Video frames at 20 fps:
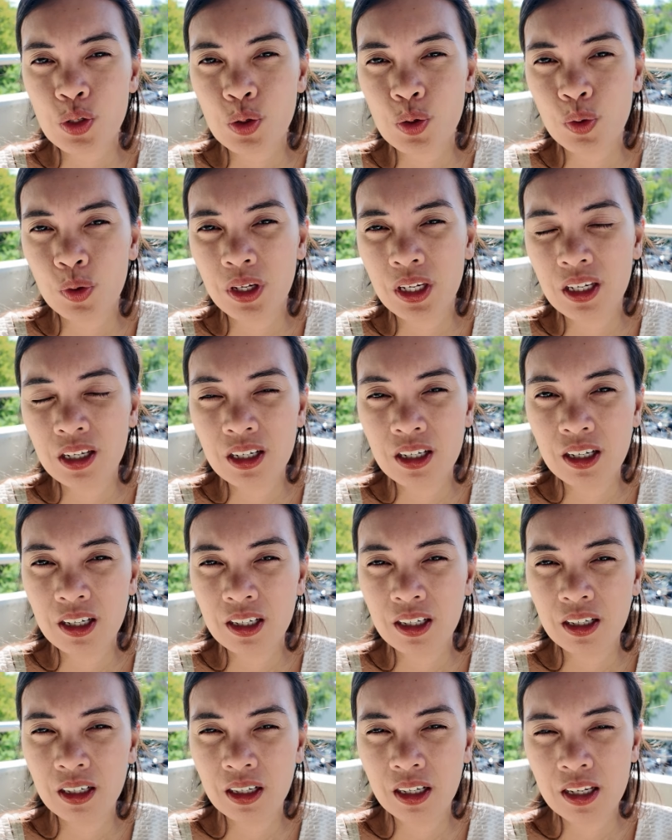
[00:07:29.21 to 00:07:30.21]
So
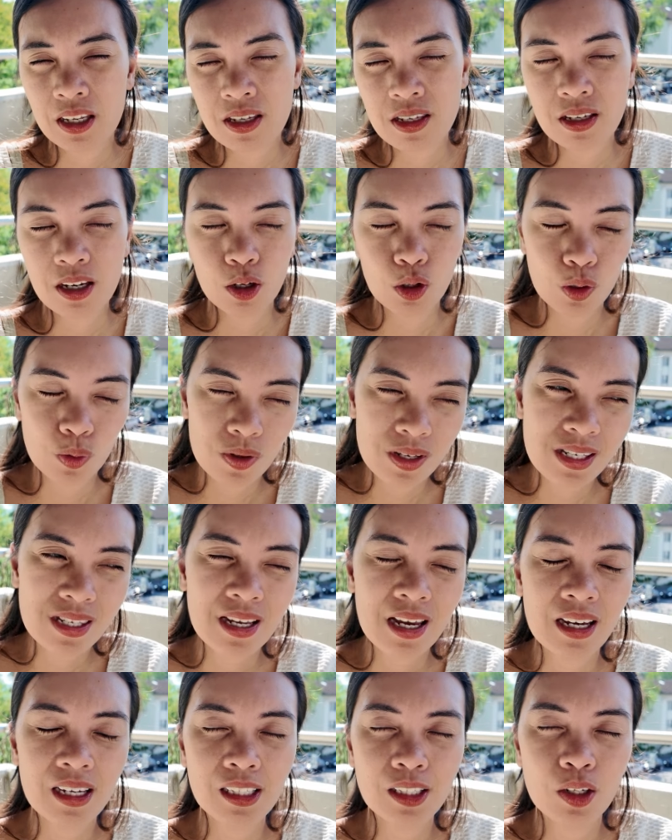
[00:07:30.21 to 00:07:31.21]
here, as I always
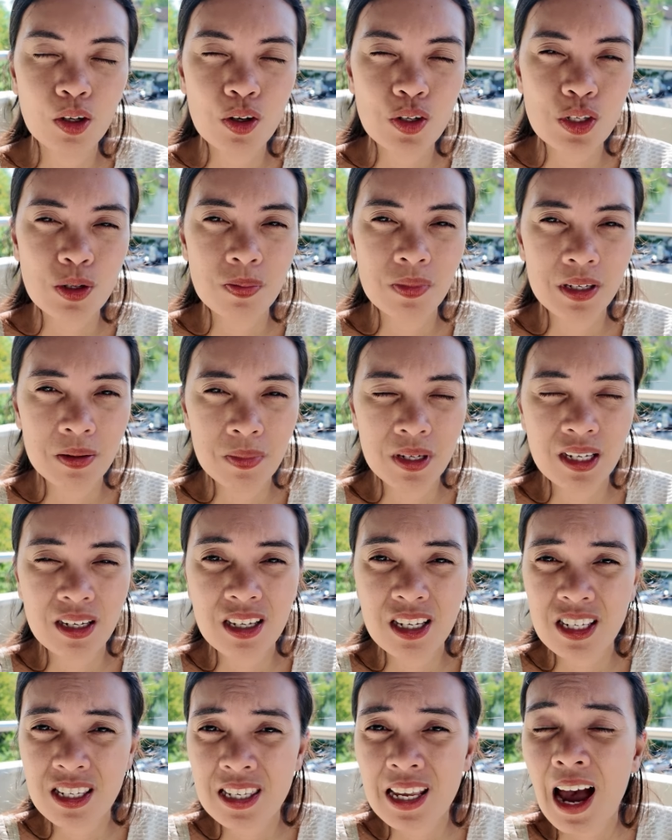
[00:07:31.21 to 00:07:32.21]
said, cost of
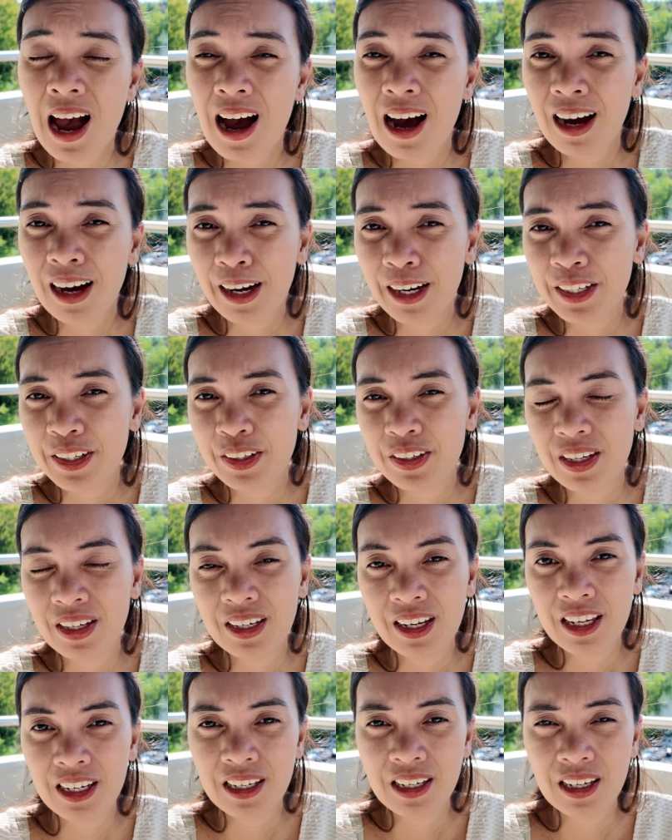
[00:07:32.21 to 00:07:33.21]
living is higher
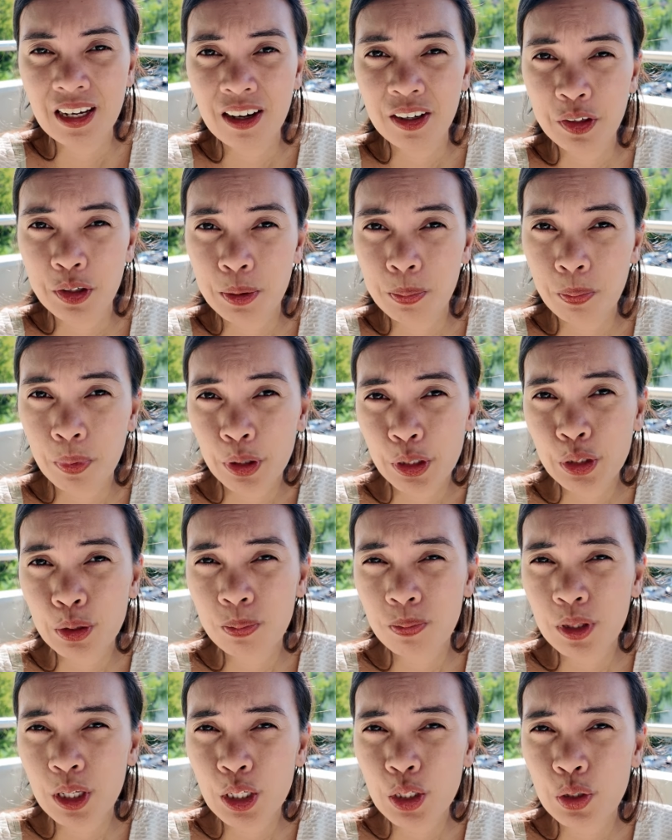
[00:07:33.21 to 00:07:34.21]
than any other part
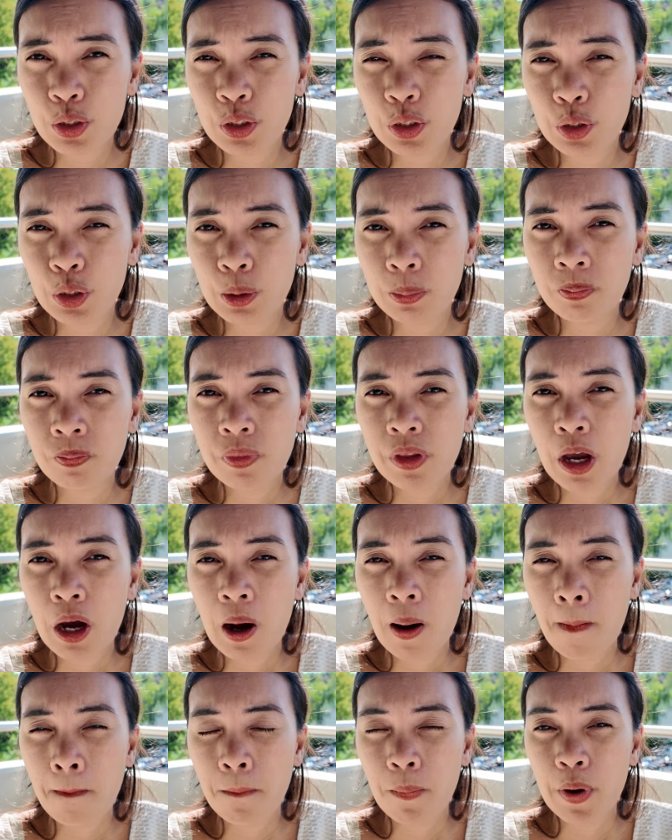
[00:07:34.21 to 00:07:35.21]
of the Europe,
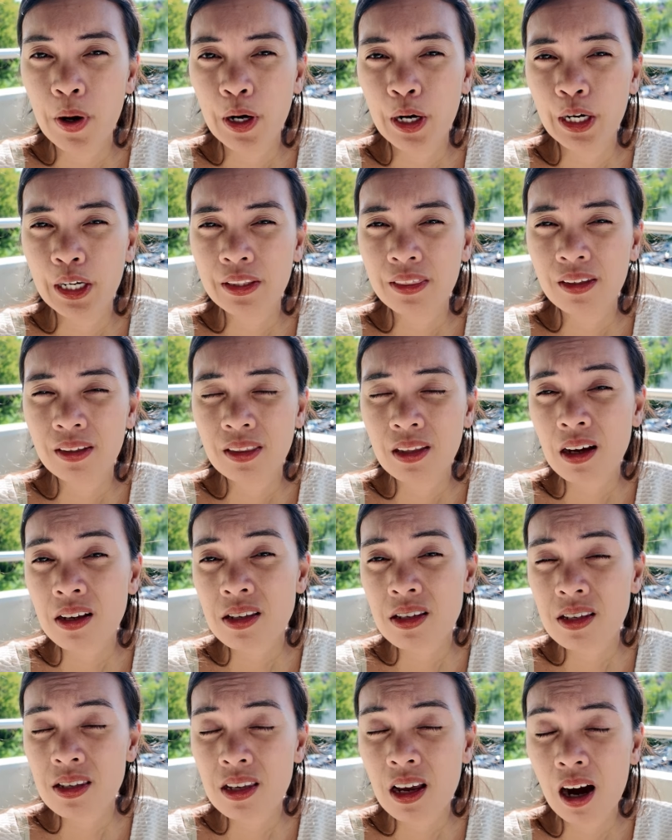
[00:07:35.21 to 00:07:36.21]
but the
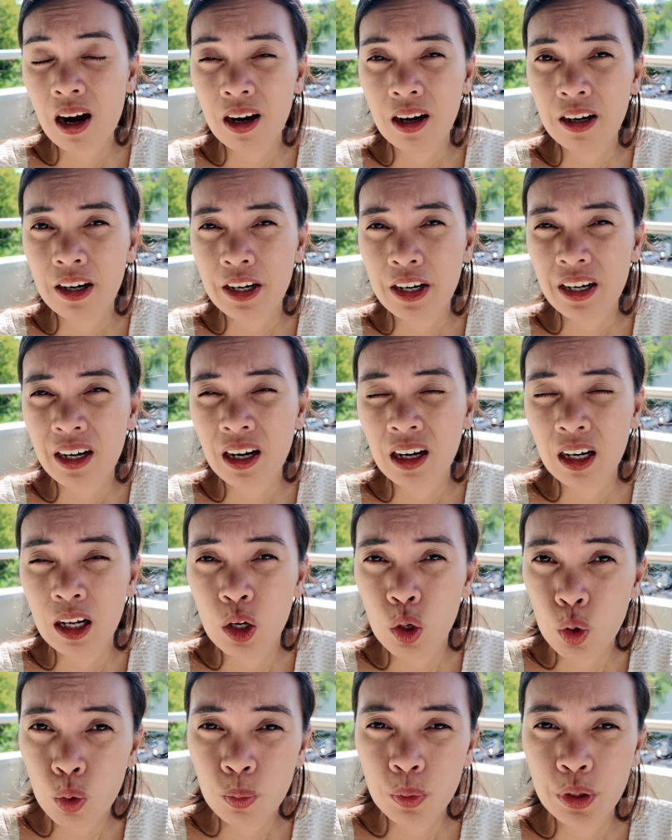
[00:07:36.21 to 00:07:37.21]
taxes
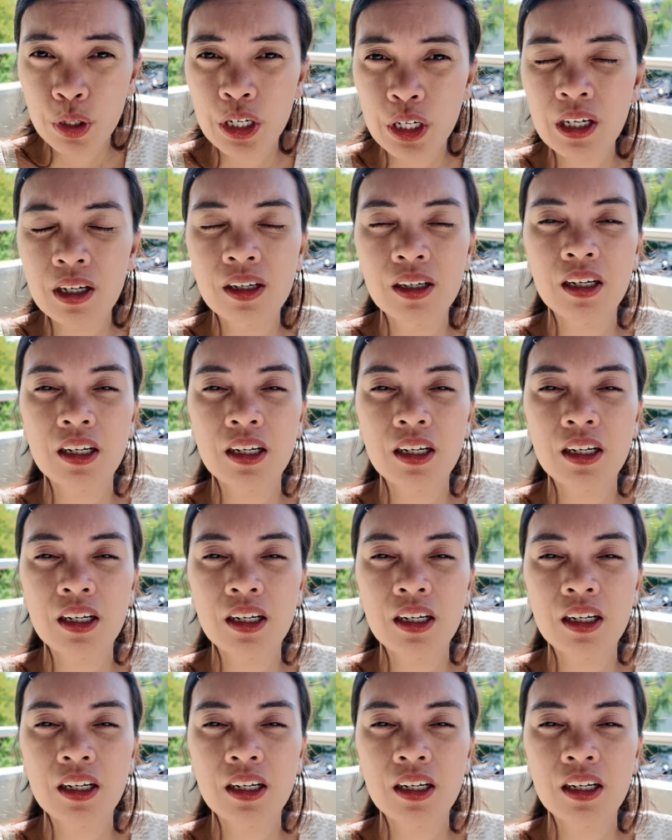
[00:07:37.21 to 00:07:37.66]
are lower.